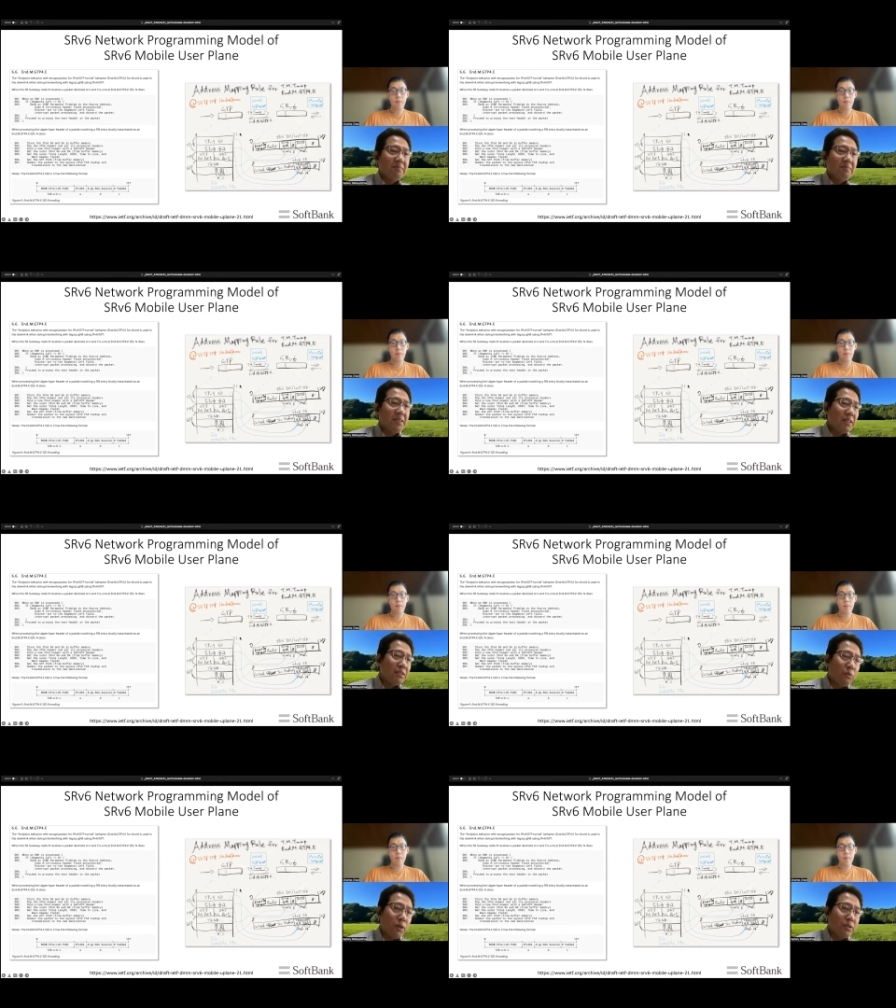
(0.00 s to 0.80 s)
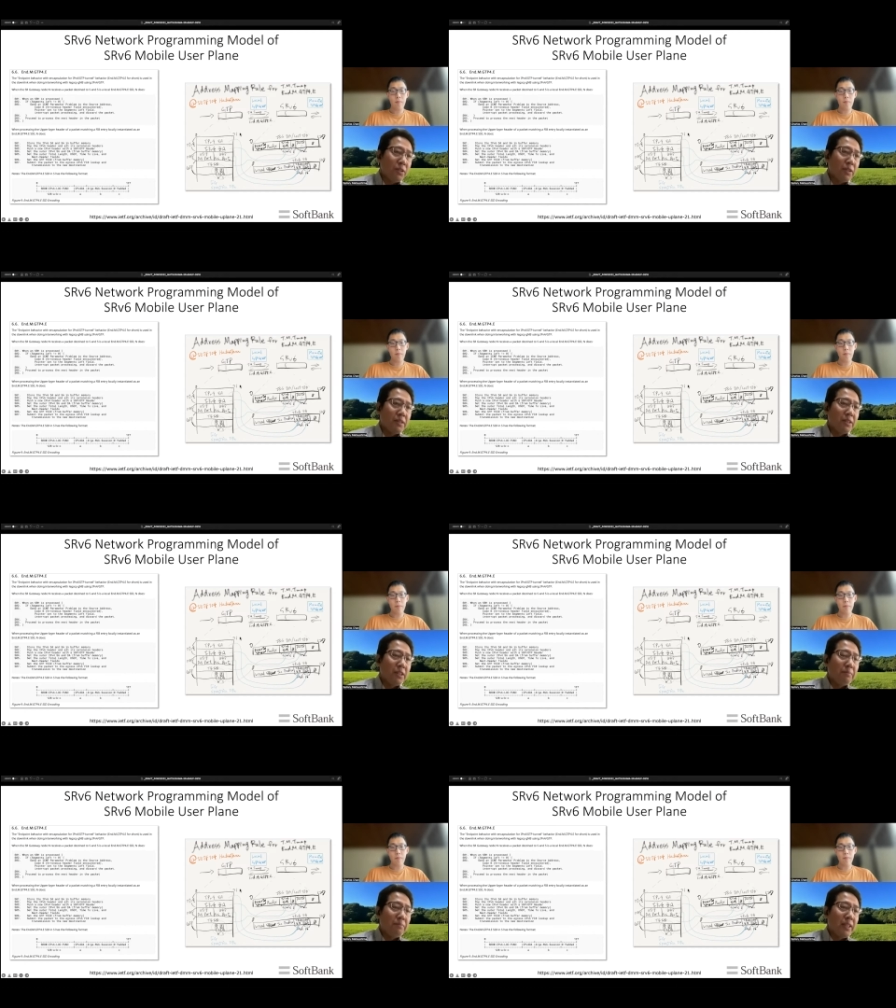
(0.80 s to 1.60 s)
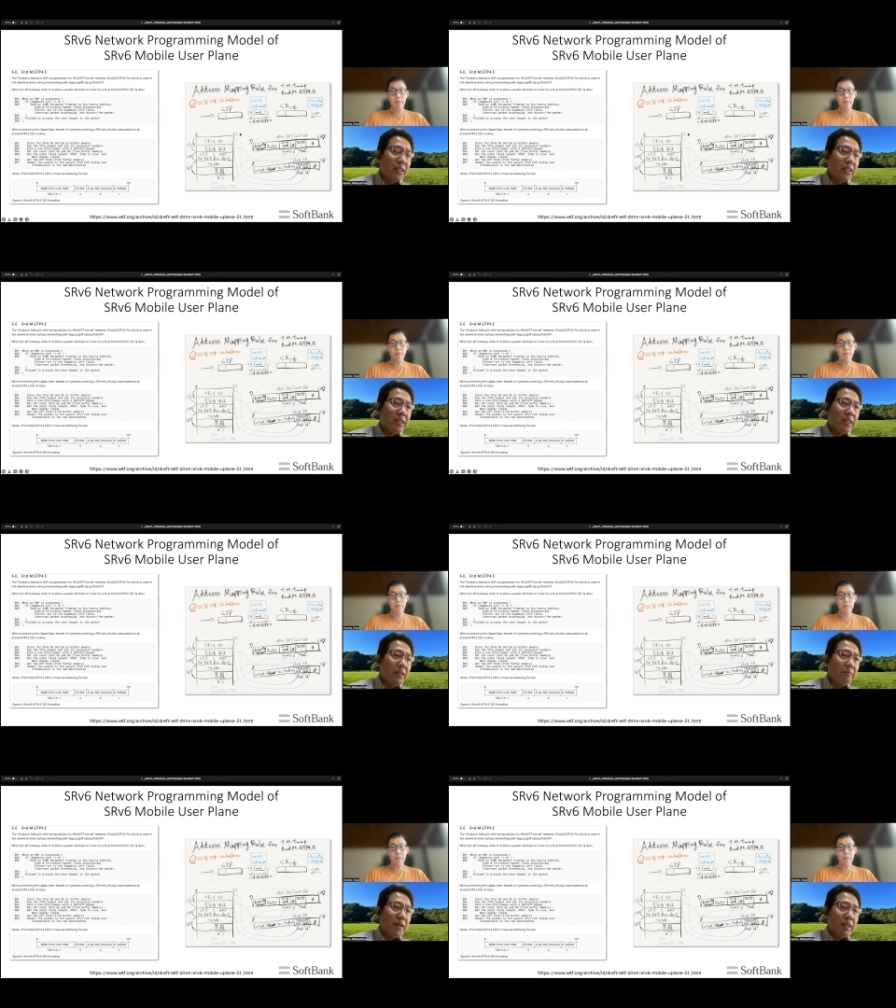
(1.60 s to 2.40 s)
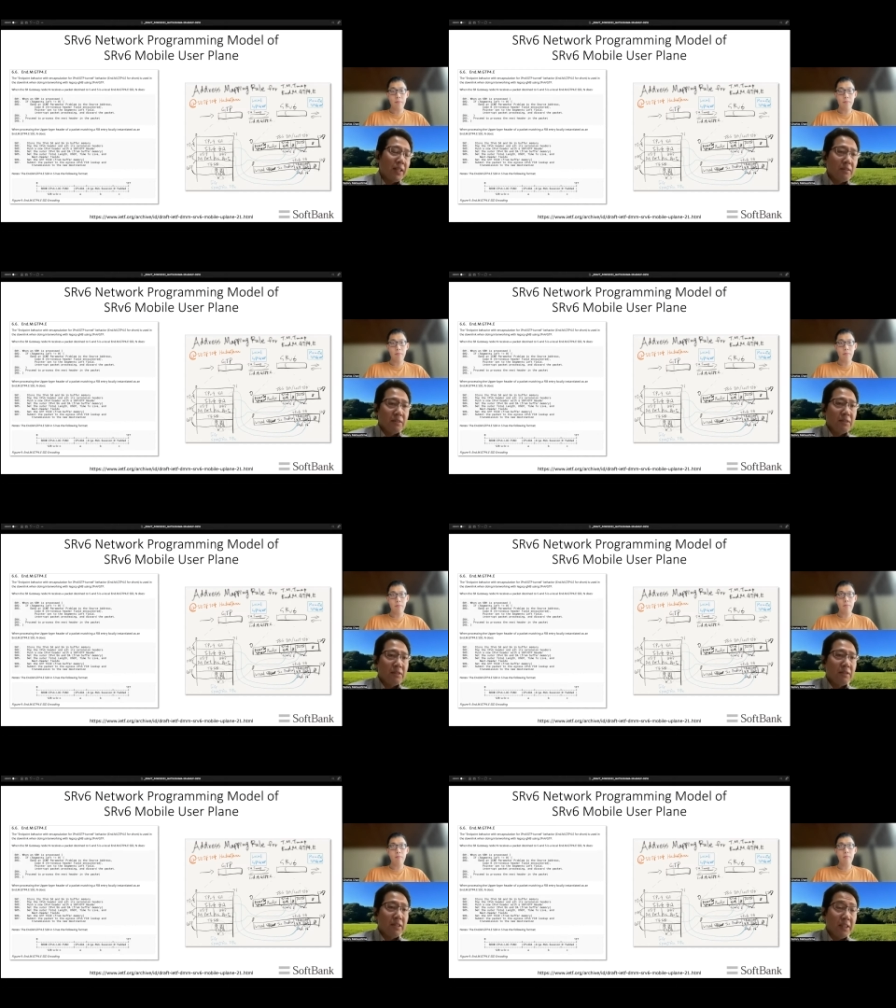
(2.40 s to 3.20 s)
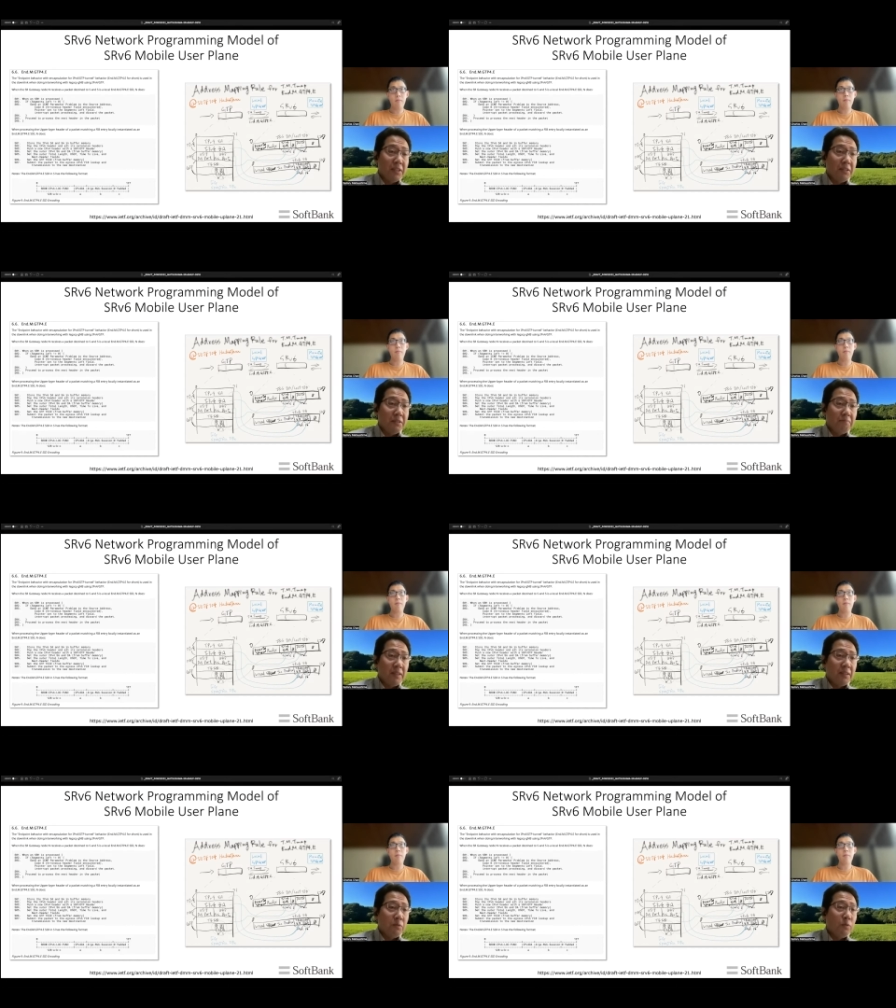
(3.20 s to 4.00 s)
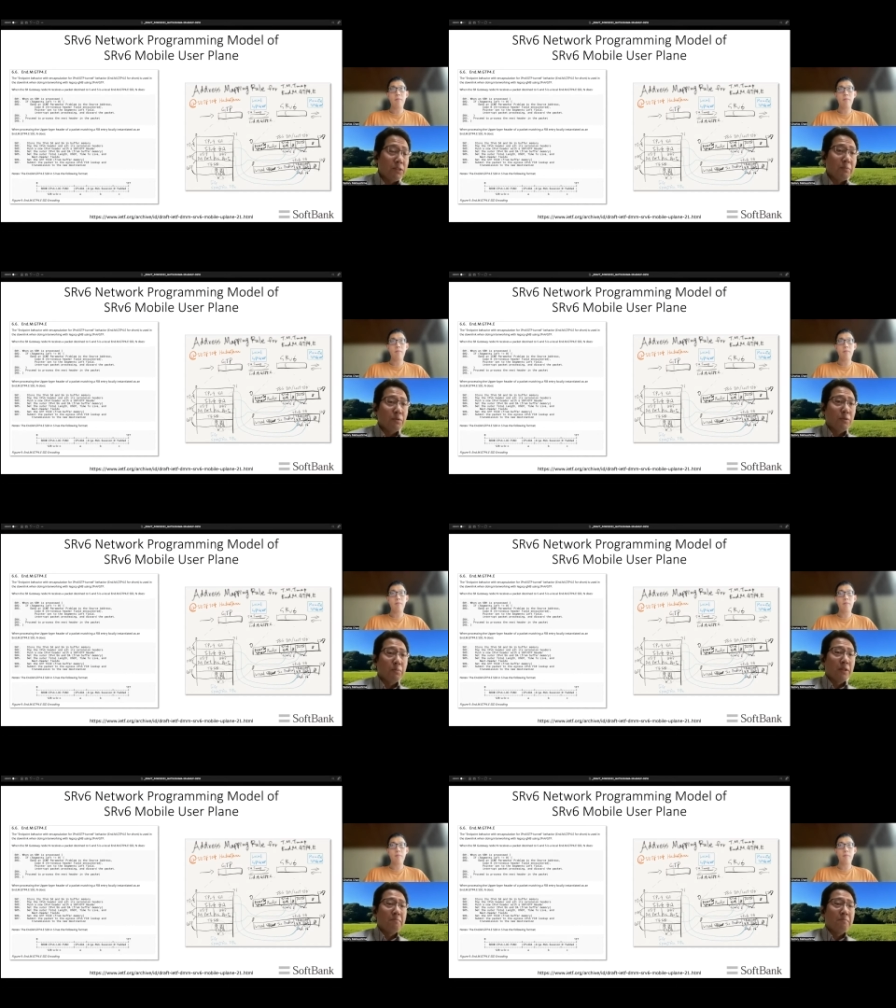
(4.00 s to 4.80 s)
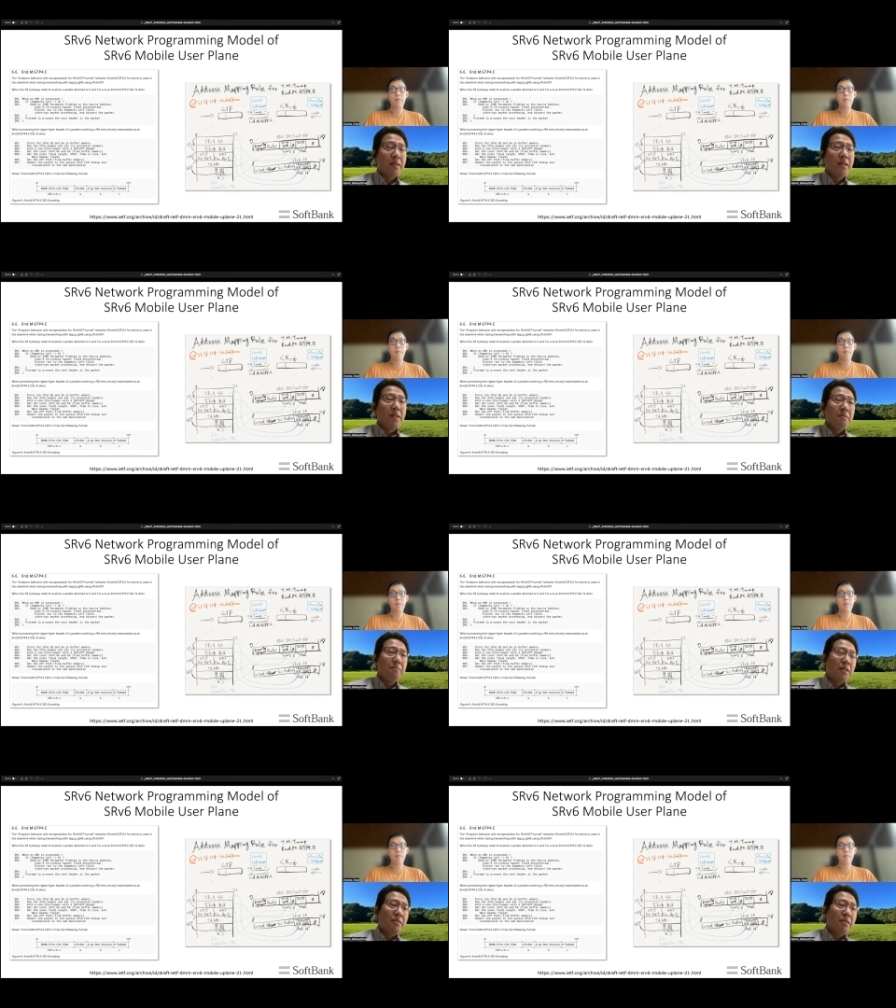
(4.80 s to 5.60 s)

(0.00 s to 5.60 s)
just for the GTP packet as it is, what's the problem? But